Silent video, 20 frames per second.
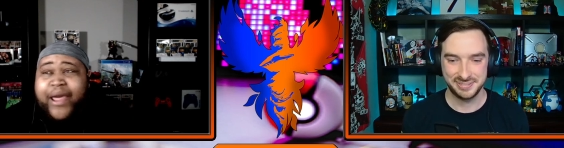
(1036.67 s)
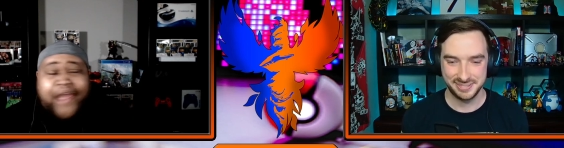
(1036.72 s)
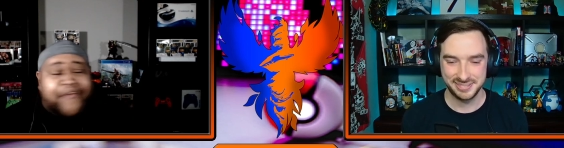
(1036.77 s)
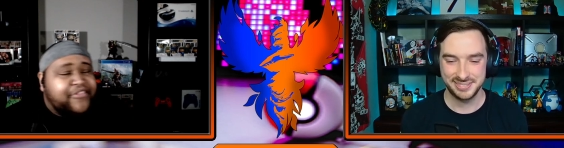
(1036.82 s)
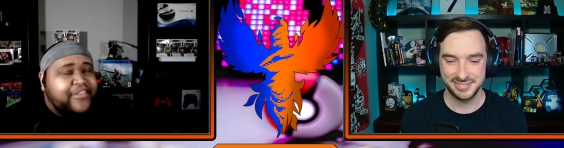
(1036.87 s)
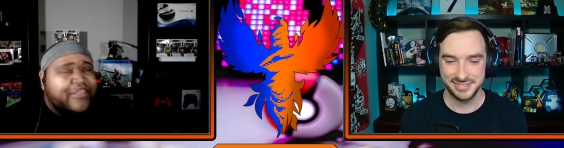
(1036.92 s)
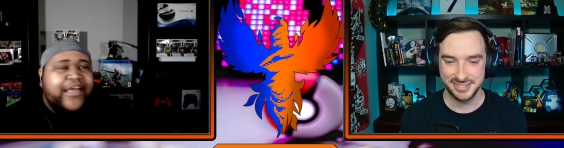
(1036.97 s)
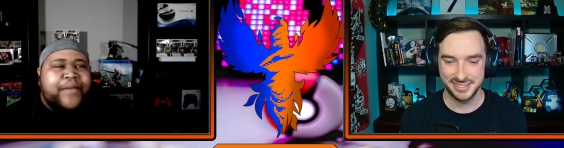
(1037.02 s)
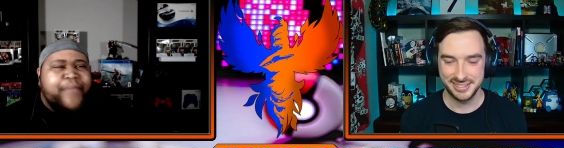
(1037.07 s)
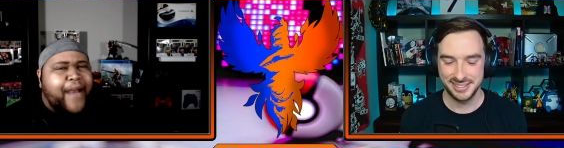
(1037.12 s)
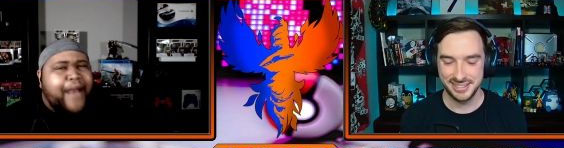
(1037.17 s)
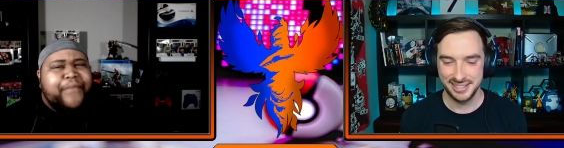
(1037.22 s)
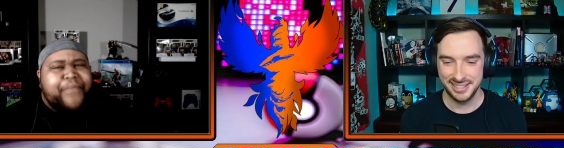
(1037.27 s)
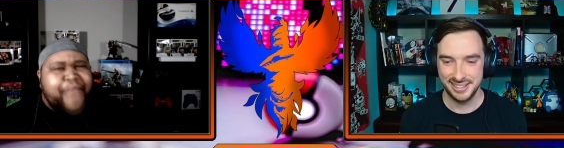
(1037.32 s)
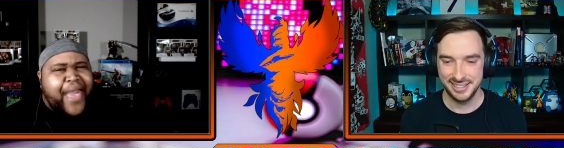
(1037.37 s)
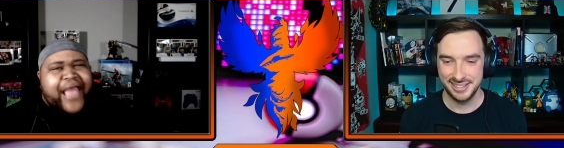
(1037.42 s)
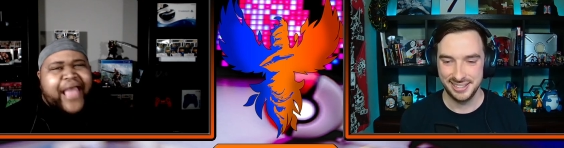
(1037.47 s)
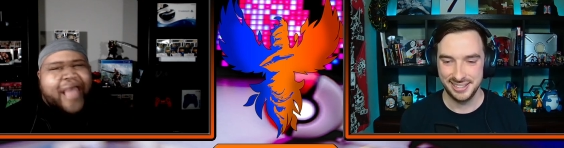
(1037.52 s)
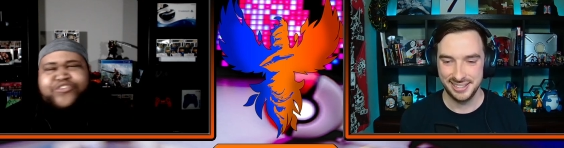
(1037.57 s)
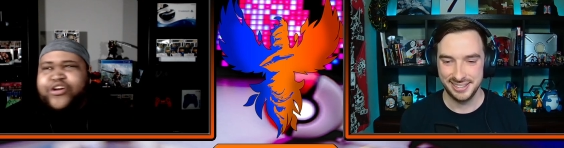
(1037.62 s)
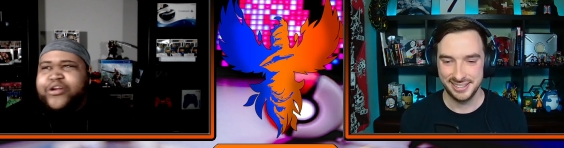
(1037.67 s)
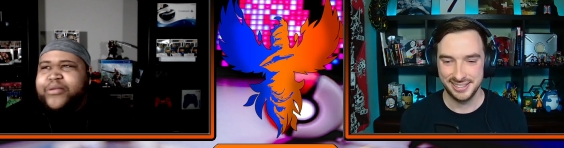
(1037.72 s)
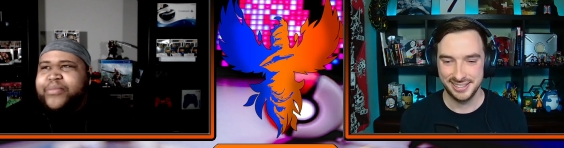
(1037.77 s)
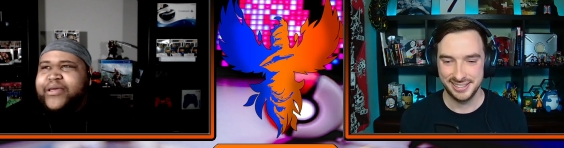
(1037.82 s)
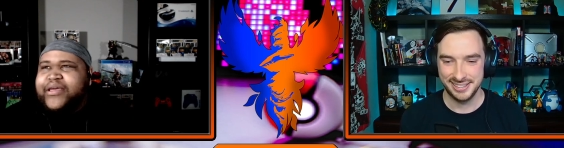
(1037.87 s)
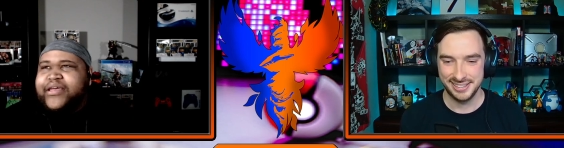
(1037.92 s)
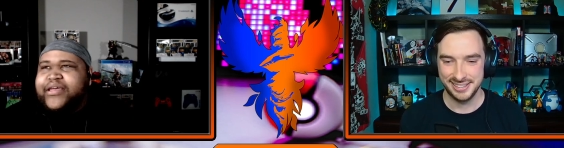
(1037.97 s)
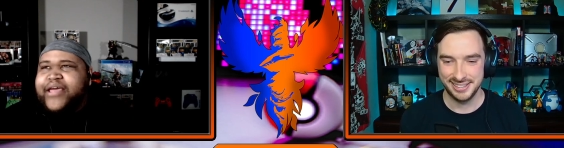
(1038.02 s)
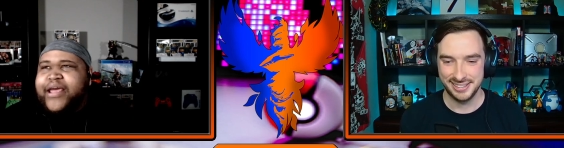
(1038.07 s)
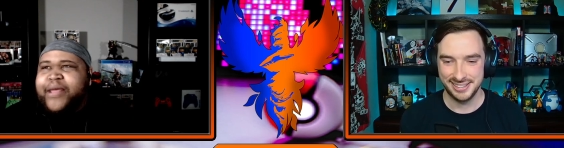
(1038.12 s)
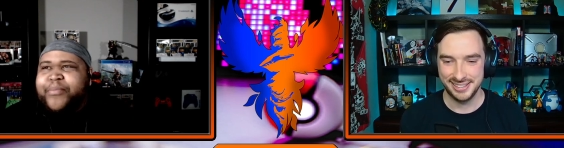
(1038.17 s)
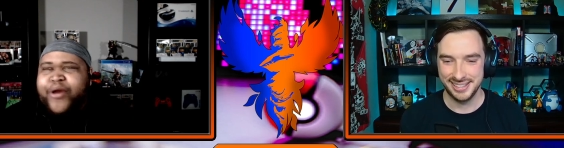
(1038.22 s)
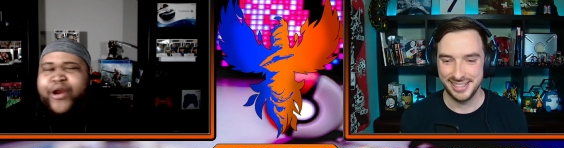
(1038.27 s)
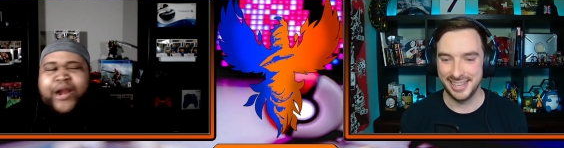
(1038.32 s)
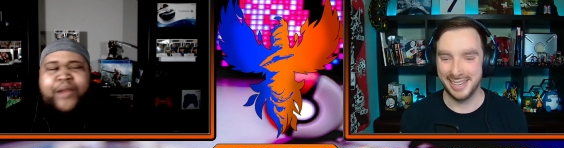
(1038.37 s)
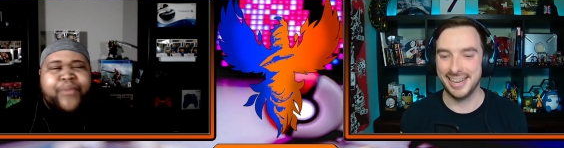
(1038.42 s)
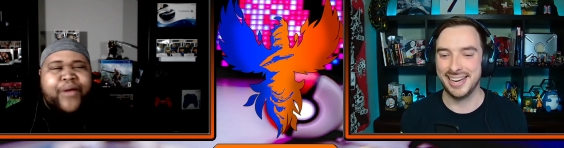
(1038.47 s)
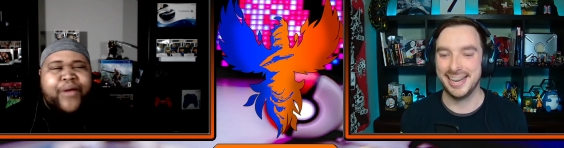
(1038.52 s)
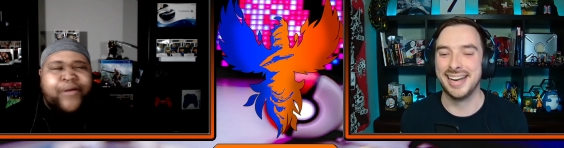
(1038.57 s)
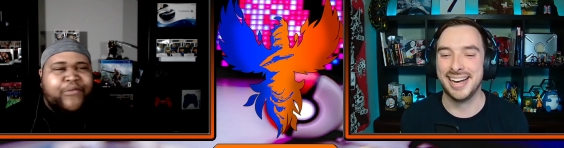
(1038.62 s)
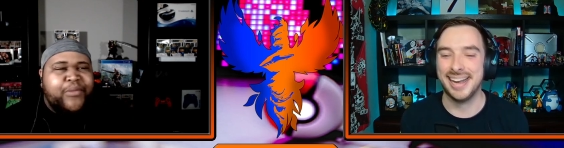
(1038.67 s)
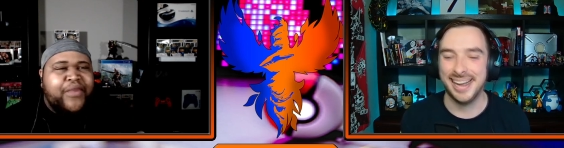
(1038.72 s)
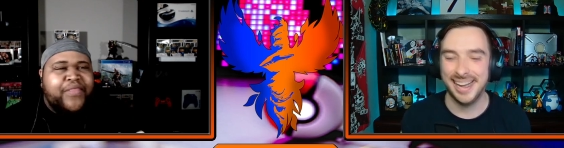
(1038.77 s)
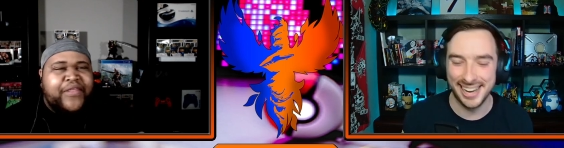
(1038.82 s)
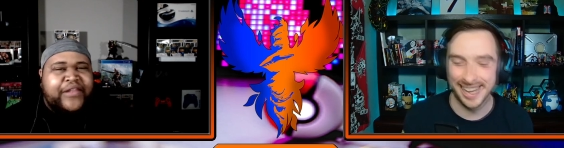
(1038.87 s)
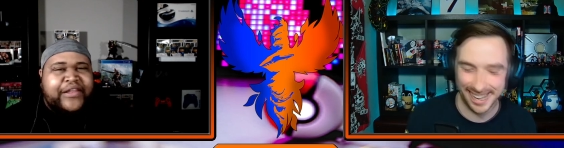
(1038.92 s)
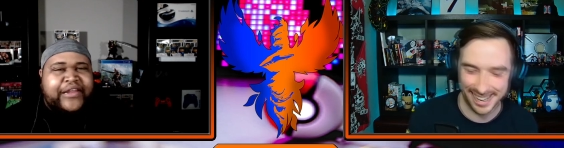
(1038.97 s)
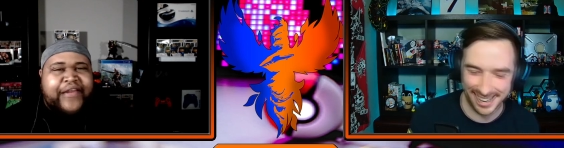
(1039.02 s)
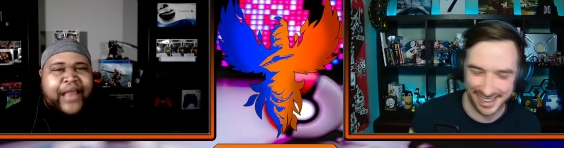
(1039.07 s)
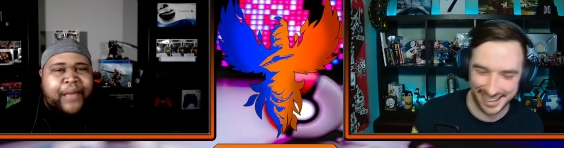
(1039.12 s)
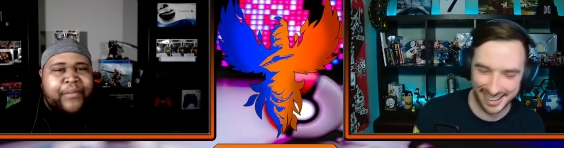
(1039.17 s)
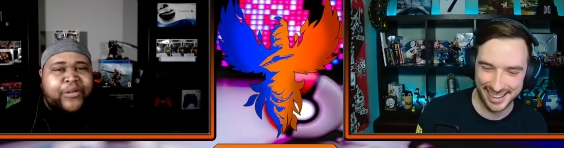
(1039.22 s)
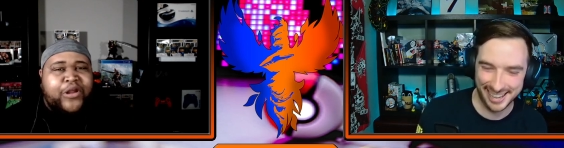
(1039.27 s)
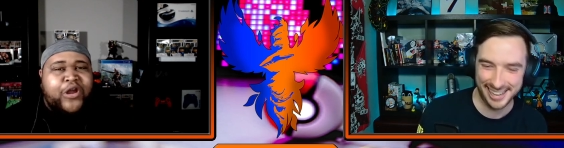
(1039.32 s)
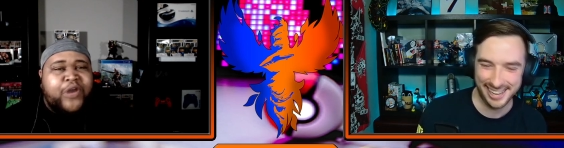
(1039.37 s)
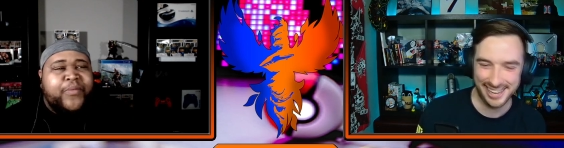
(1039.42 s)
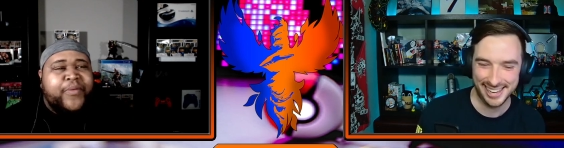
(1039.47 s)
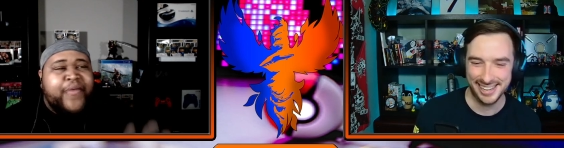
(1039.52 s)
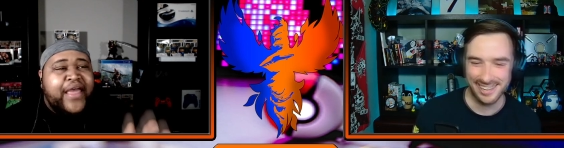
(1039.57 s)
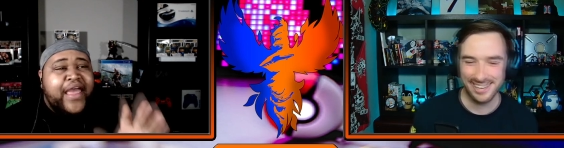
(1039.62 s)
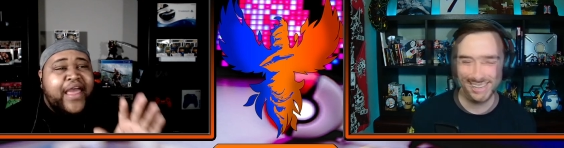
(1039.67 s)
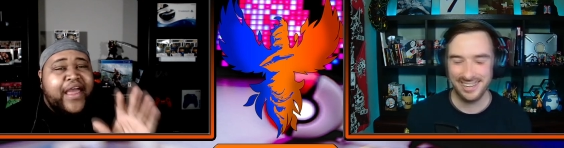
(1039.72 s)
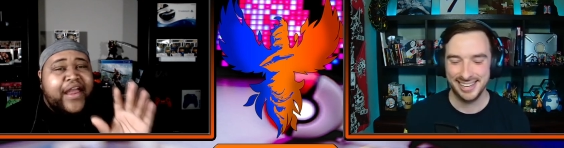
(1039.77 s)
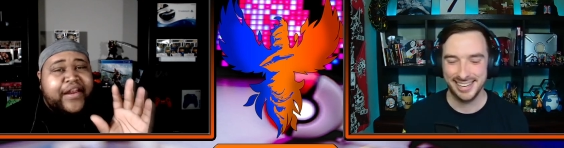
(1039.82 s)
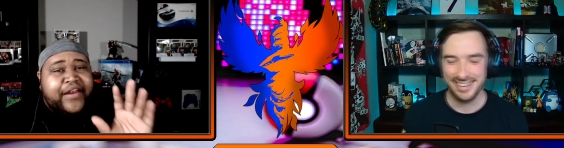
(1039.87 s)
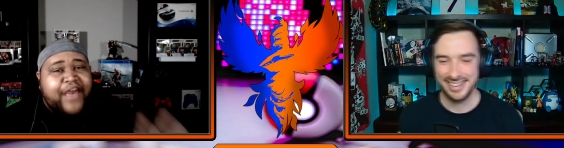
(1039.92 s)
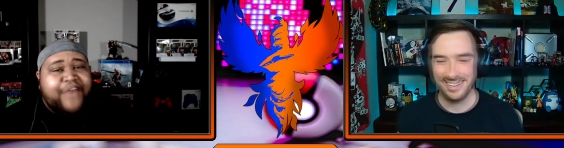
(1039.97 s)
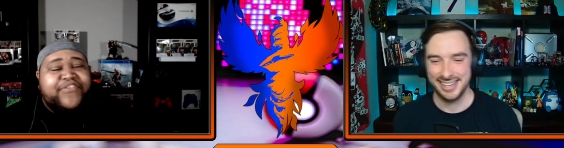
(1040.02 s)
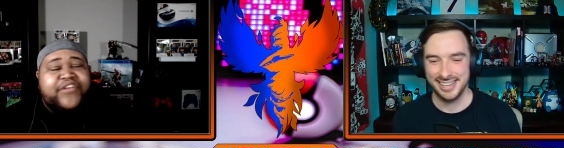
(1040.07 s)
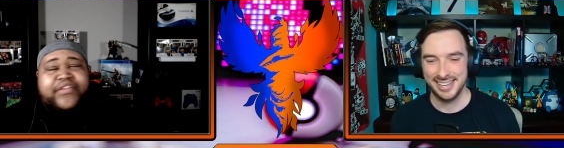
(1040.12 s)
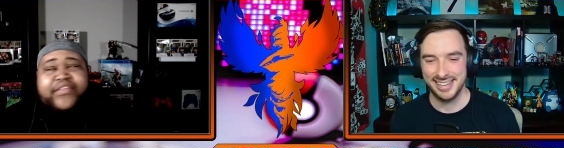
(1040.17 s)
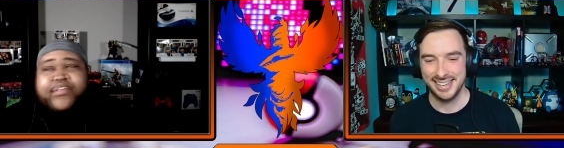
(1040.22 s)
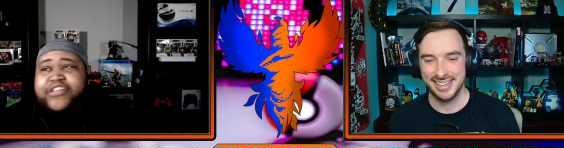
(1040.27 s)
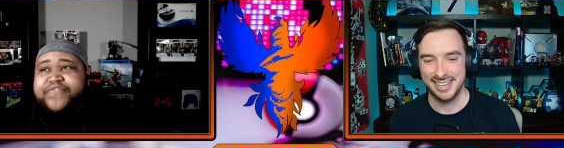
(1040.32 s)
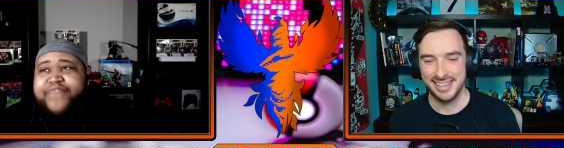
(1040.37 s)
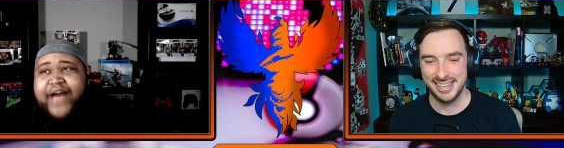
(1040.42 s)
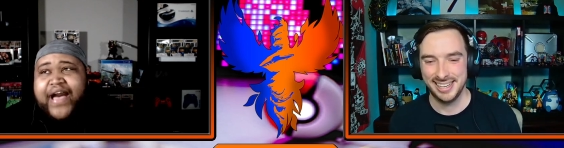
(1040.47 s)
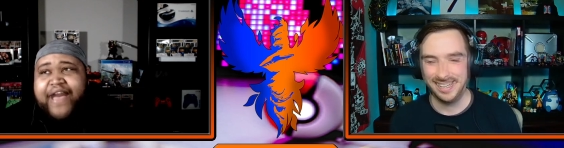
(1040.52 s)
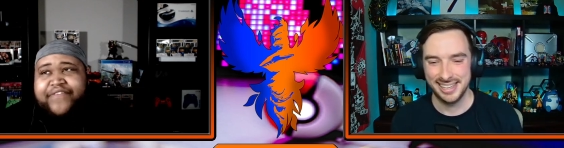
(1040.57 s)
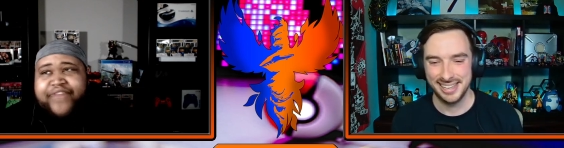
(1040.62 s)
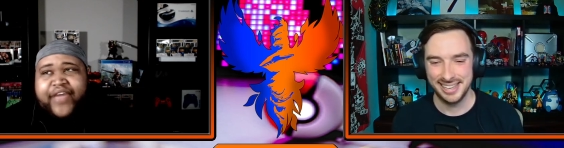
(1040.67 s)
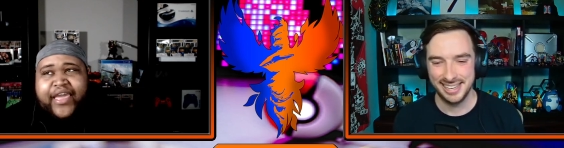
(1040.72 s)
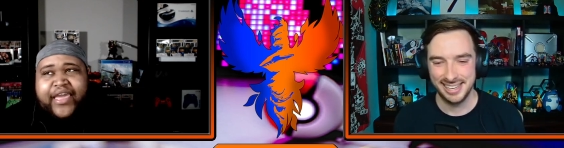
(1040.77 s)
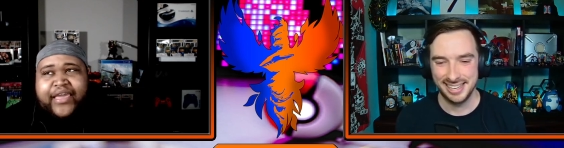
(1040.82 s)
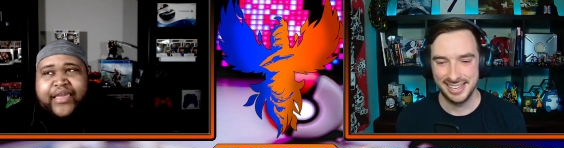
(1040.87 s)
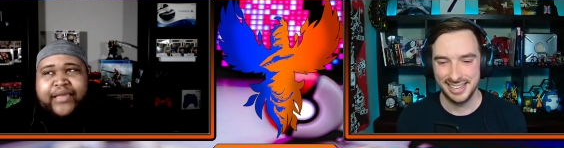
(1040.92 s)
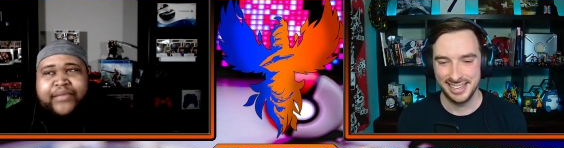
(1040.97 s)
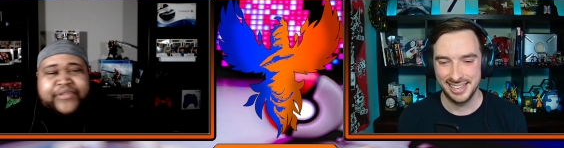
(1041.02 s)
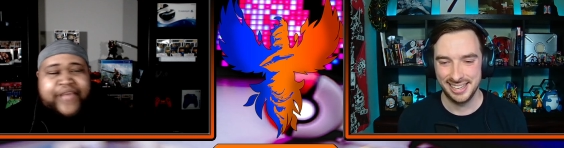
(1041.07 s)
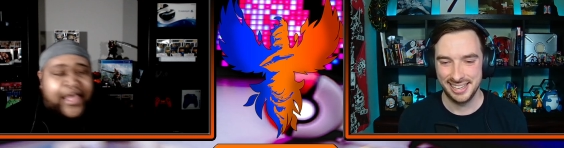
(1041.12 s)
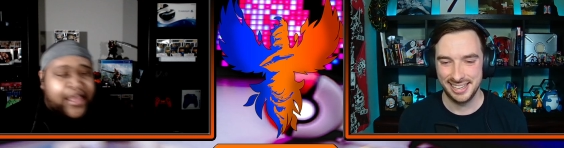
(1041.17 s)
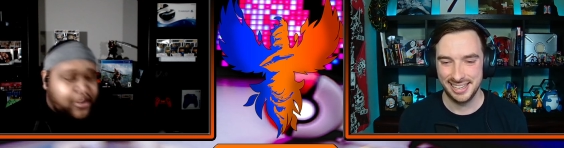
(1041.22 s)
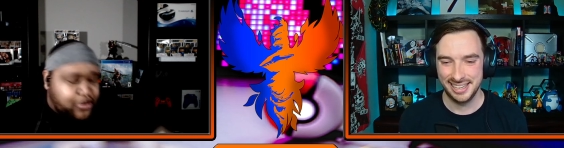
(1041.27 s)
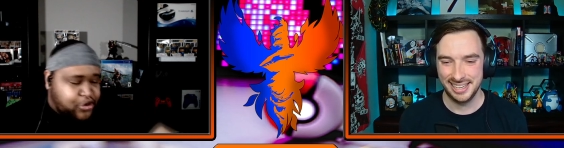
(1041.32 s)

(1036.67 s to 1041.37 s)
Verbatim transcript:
Speaker 1: Everything about Matt's going to be, and Burning Out Brighter will be in the link down below, but definitely these five games.